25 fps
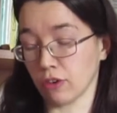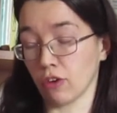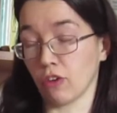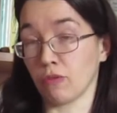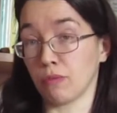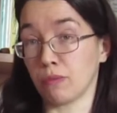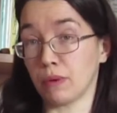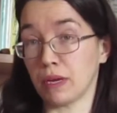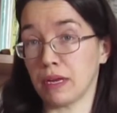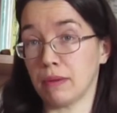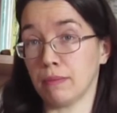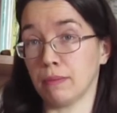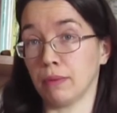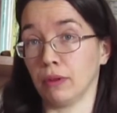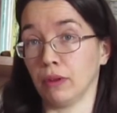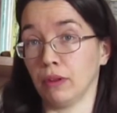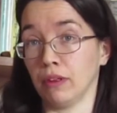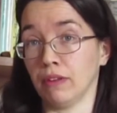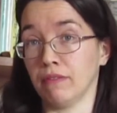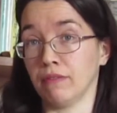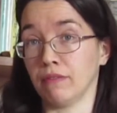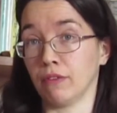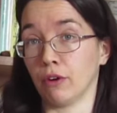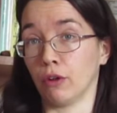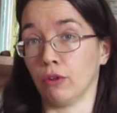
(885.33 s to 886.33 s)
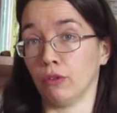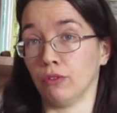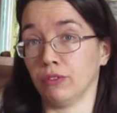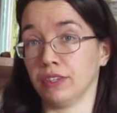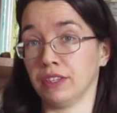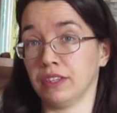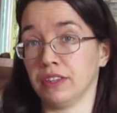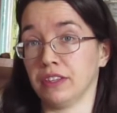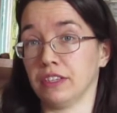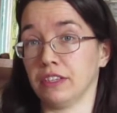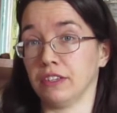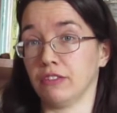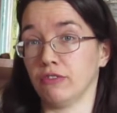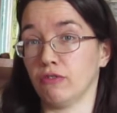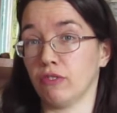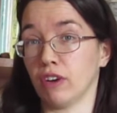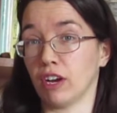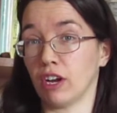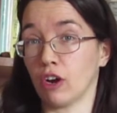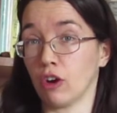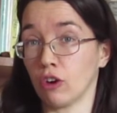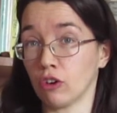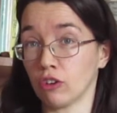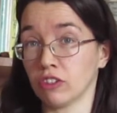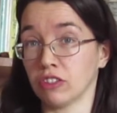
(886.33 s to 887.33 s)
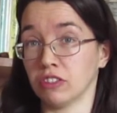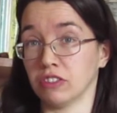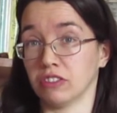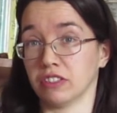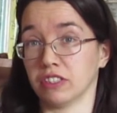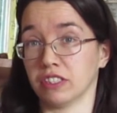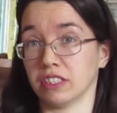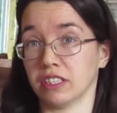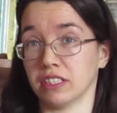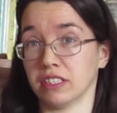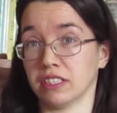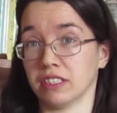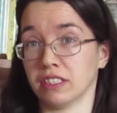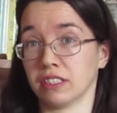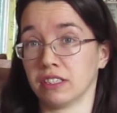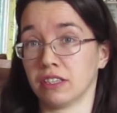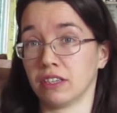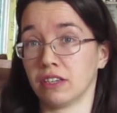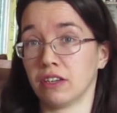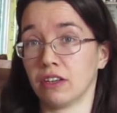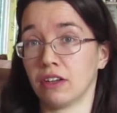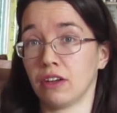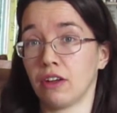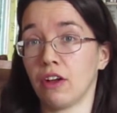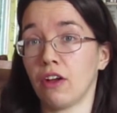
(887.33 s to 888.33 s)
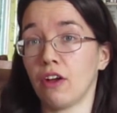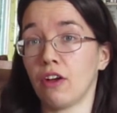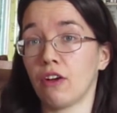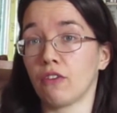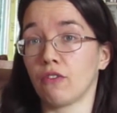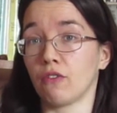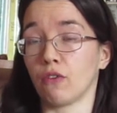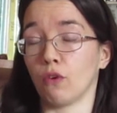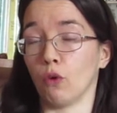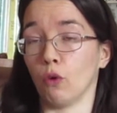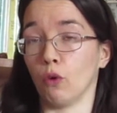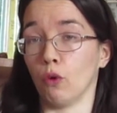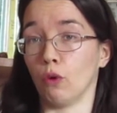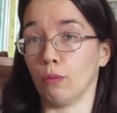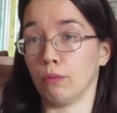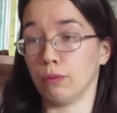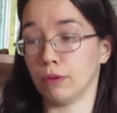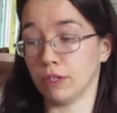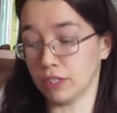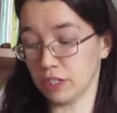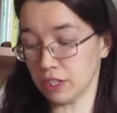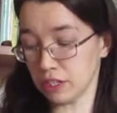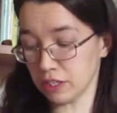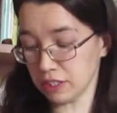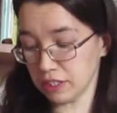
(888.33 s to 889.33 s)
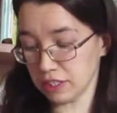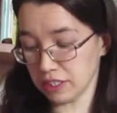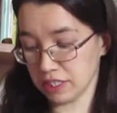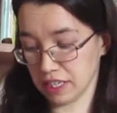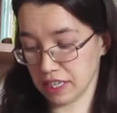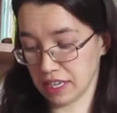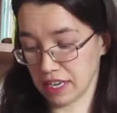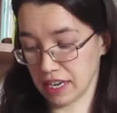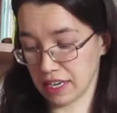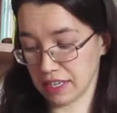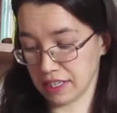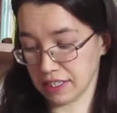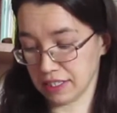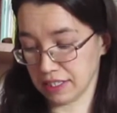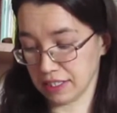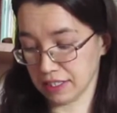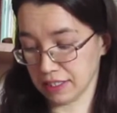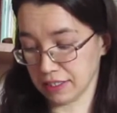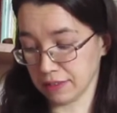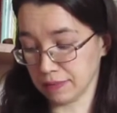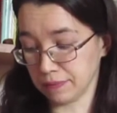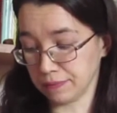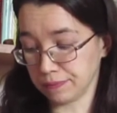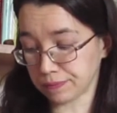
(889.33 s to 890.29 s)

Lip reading: of people involved in these recognizances for paternity cases,